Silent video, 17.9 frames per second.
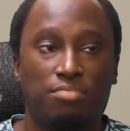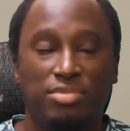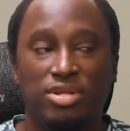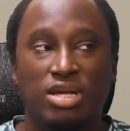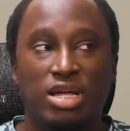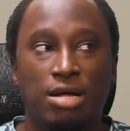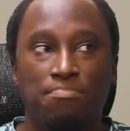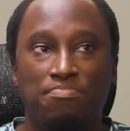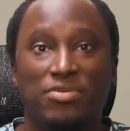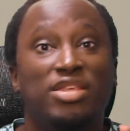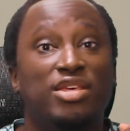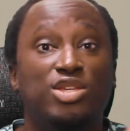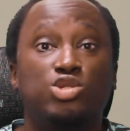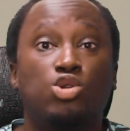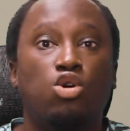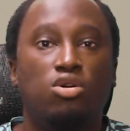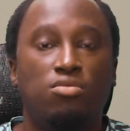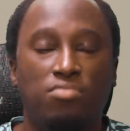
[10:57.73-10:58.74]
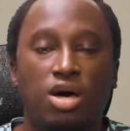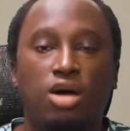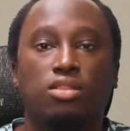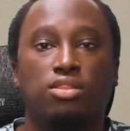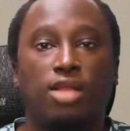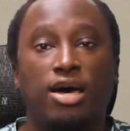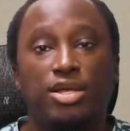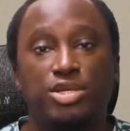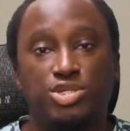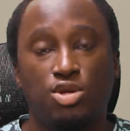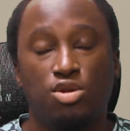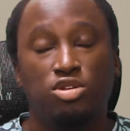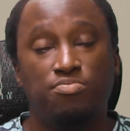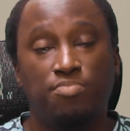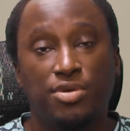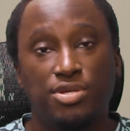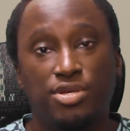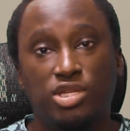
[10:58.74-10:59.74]
I mean, it is a lot of
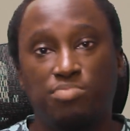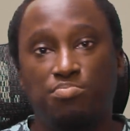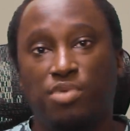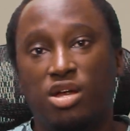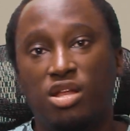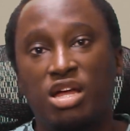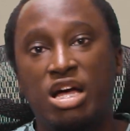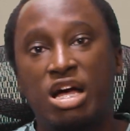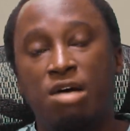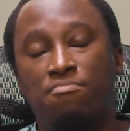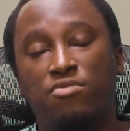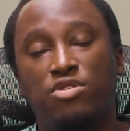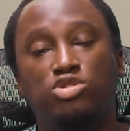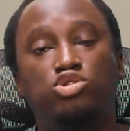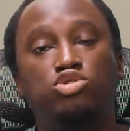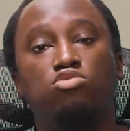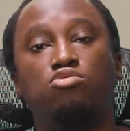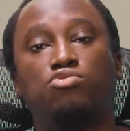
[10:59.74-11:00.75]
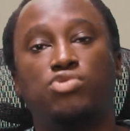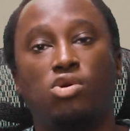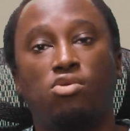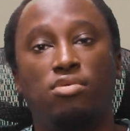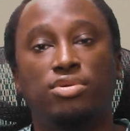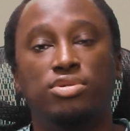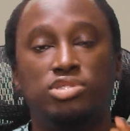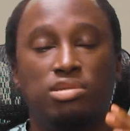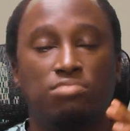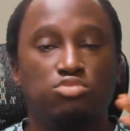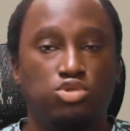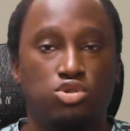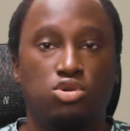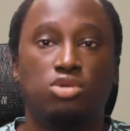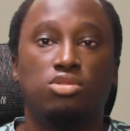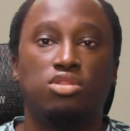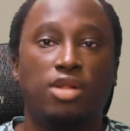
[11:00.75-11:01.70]
serious business, but they do throw in some good